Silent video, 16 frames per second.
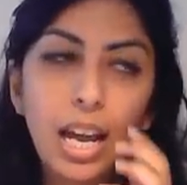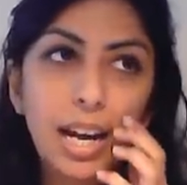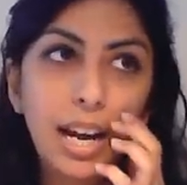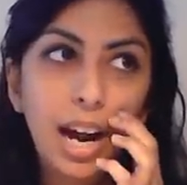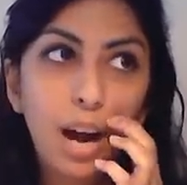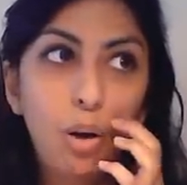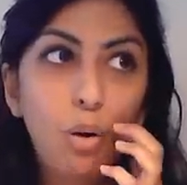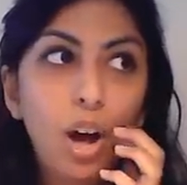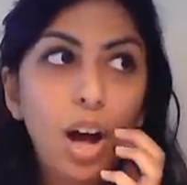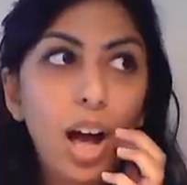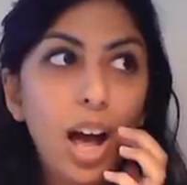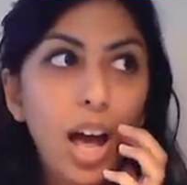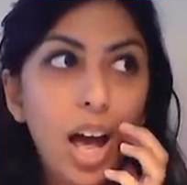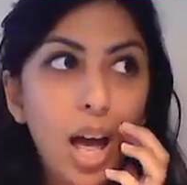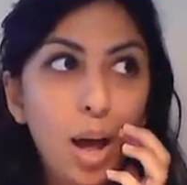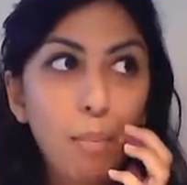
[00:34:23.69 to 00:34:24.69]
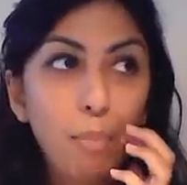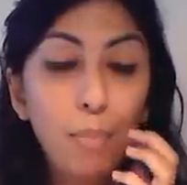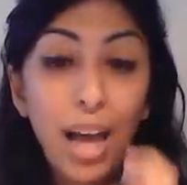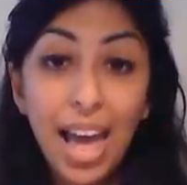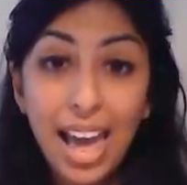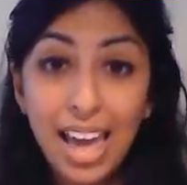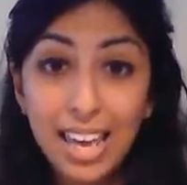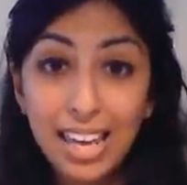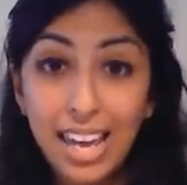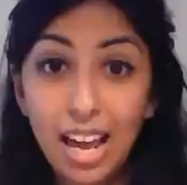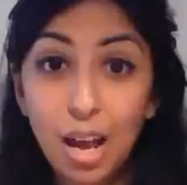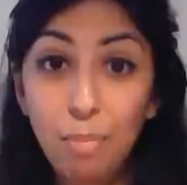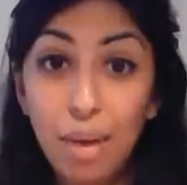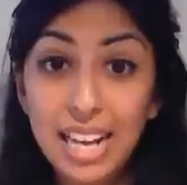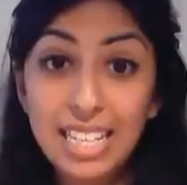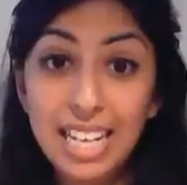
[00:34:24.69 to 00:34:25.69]
Now, a pet,
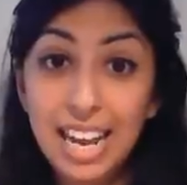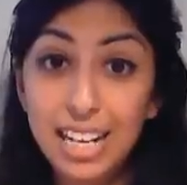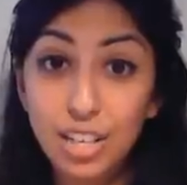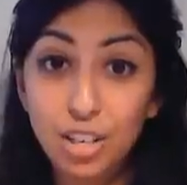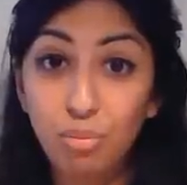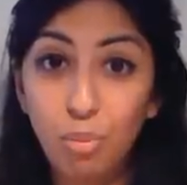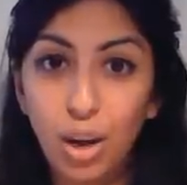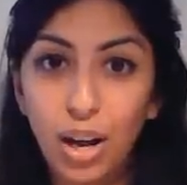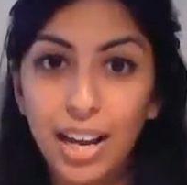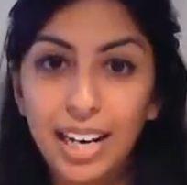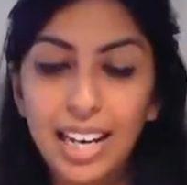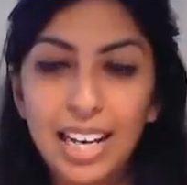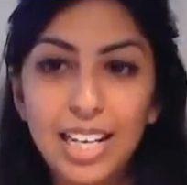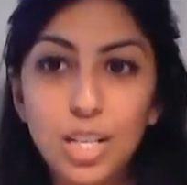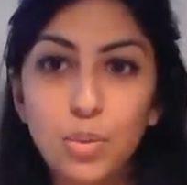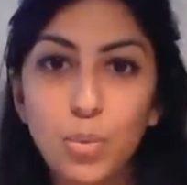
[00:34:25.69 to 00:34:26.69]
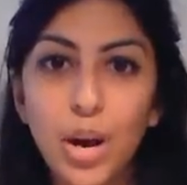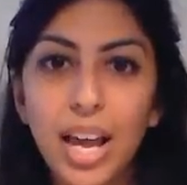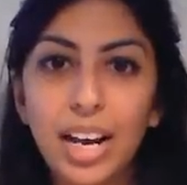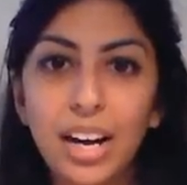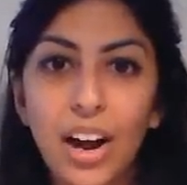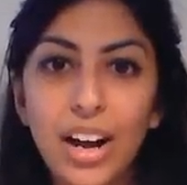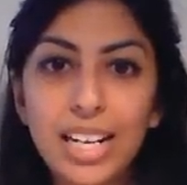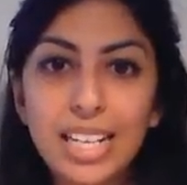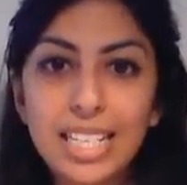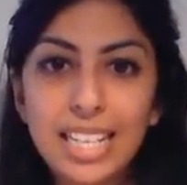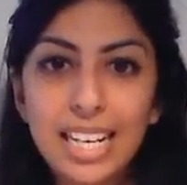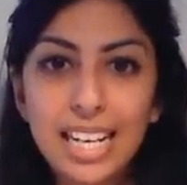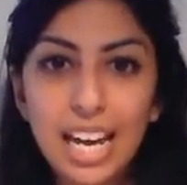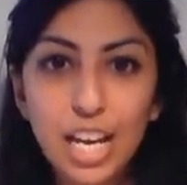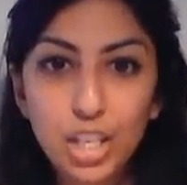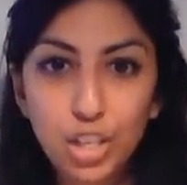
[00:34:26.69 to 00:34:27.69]
a pet hate of mine is when I
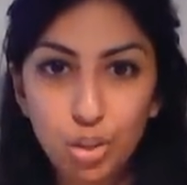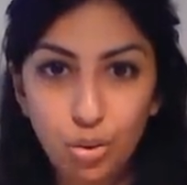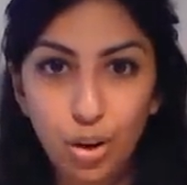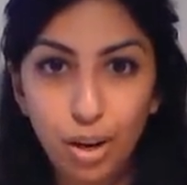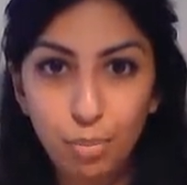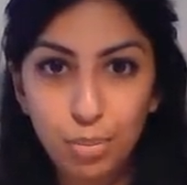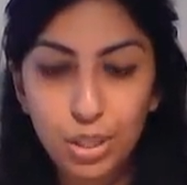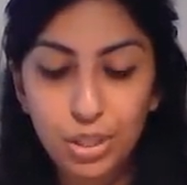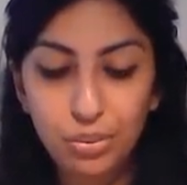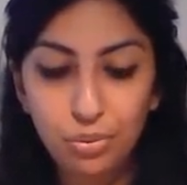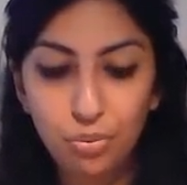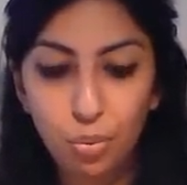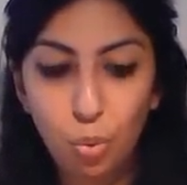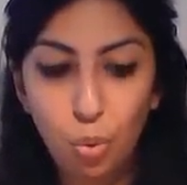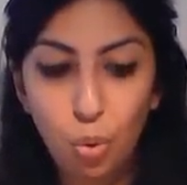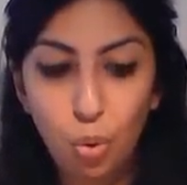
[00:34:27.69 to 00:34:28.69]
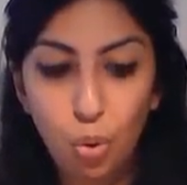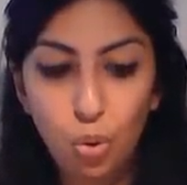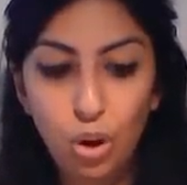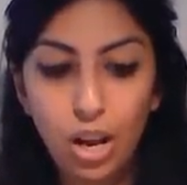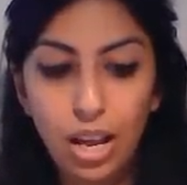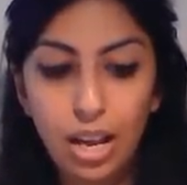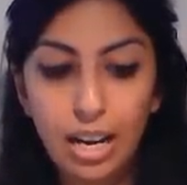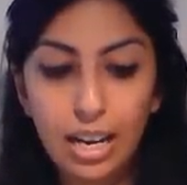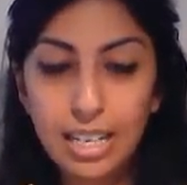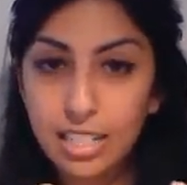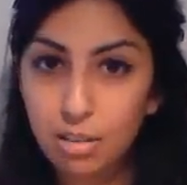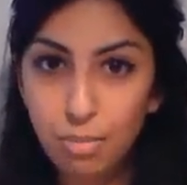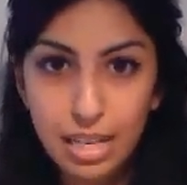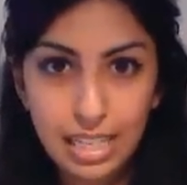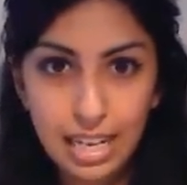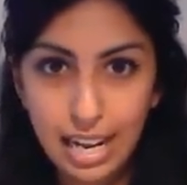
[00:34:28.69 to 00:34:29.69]
see a script for a list
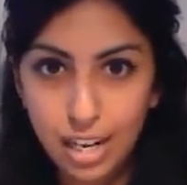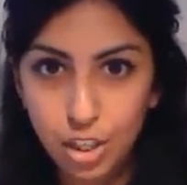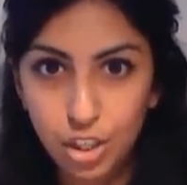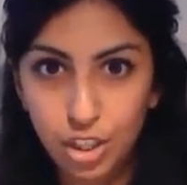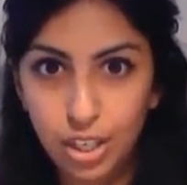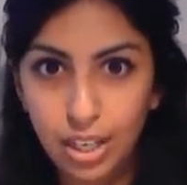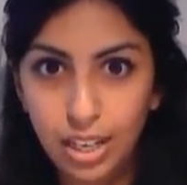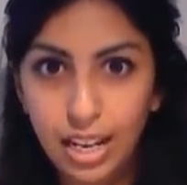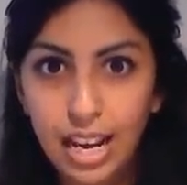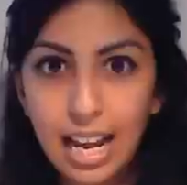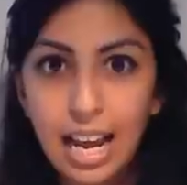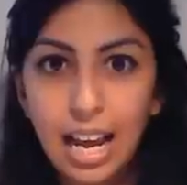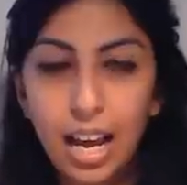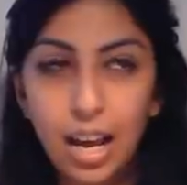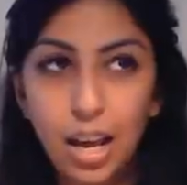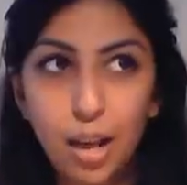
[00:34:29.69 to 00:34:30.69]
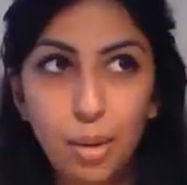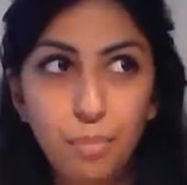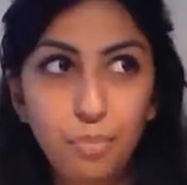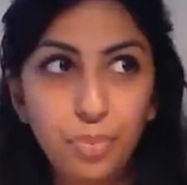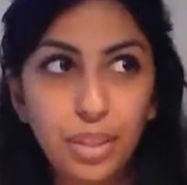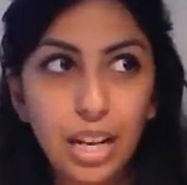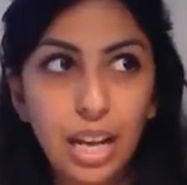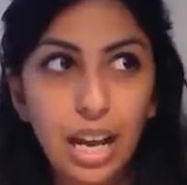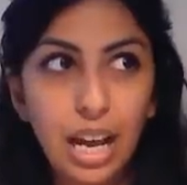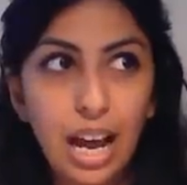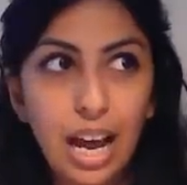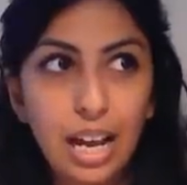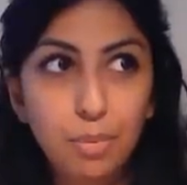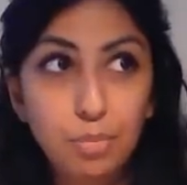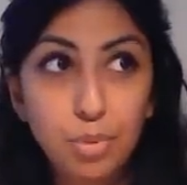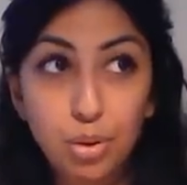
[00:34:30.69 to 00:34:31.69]
of medication, um,
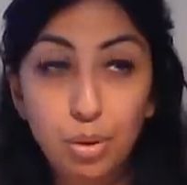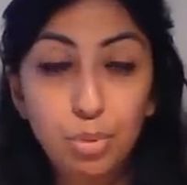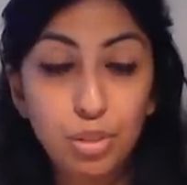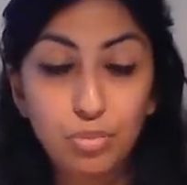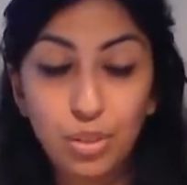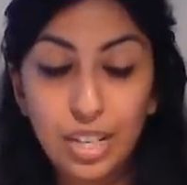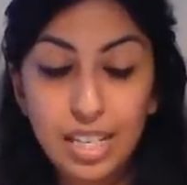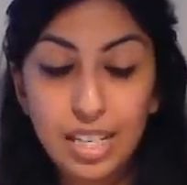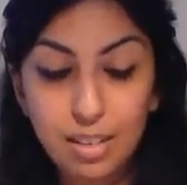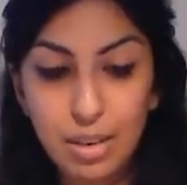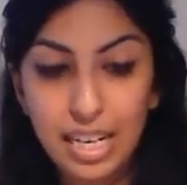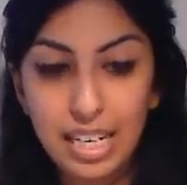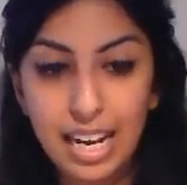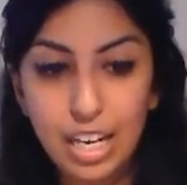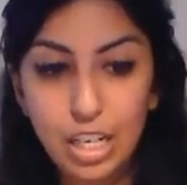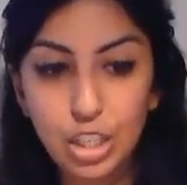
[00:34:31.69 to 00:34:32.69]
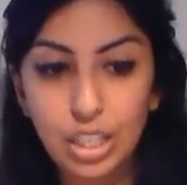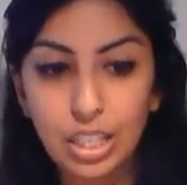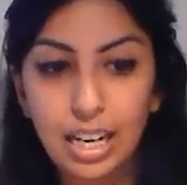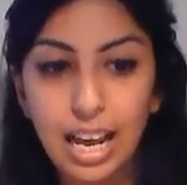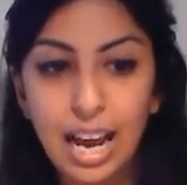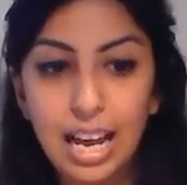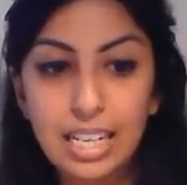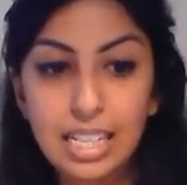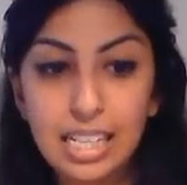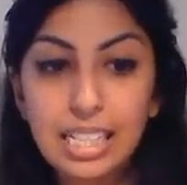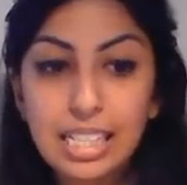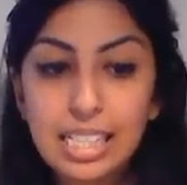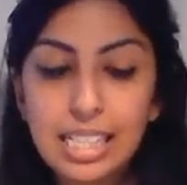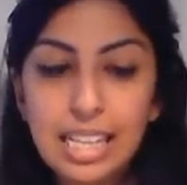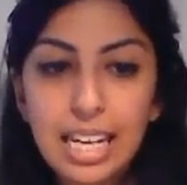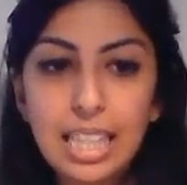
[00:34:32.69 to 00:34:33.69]
a prescription for a list of medication, and I can
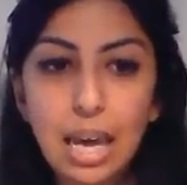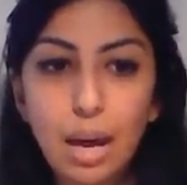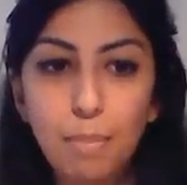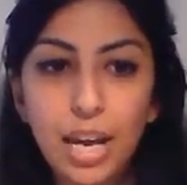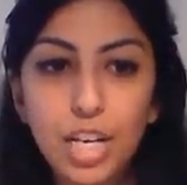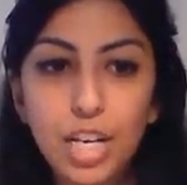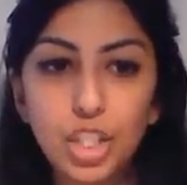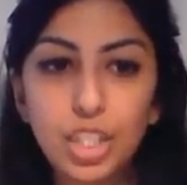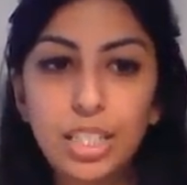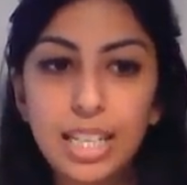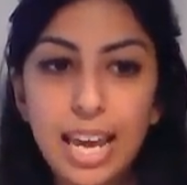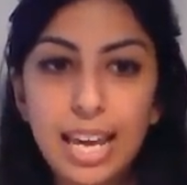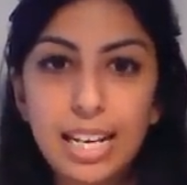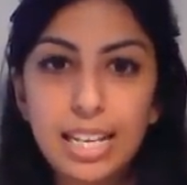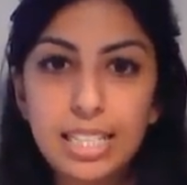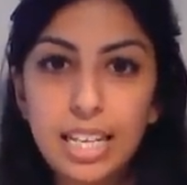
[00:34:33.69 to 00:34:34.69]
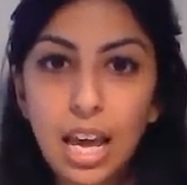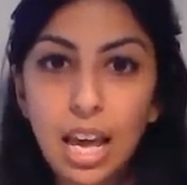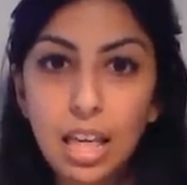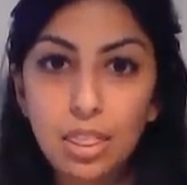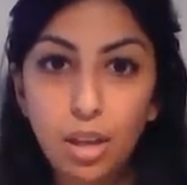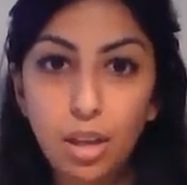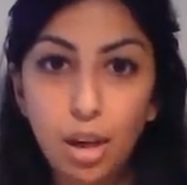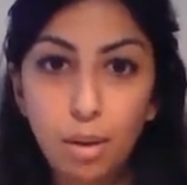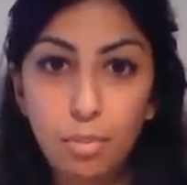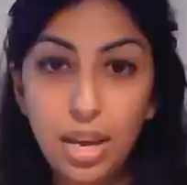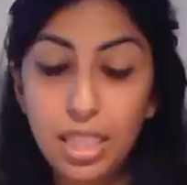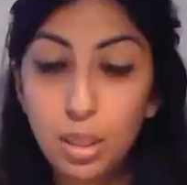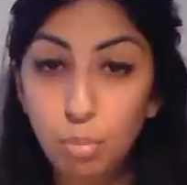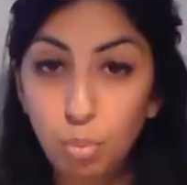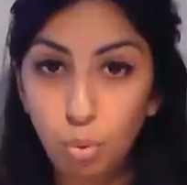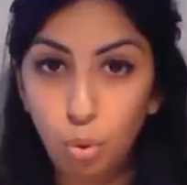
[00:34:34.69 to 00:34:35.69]
see that a patient takes them
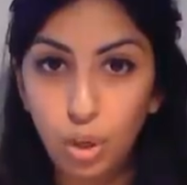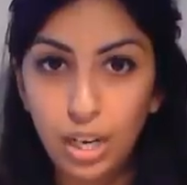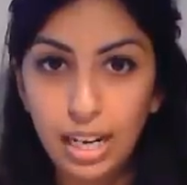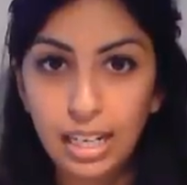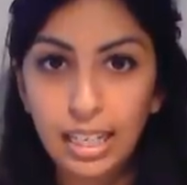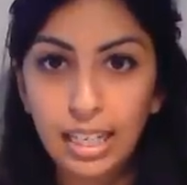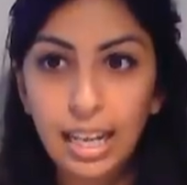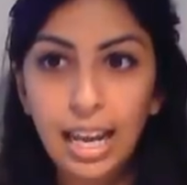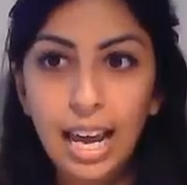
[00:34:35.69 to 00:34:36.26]
in the morning,